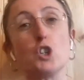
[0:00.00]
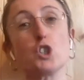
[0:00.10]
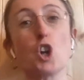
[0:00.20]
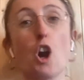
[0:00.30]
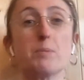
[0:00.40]

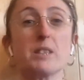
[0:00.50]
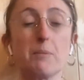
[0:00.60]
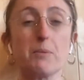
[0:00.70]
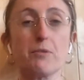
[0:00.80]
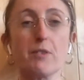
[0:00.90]
Top
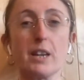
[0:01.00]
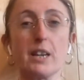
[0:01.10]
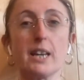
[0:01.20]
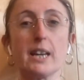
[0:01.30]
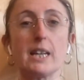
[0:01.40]
tip
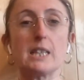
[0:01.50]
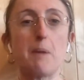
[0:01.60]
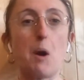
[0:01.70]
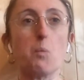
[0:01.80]
3 is about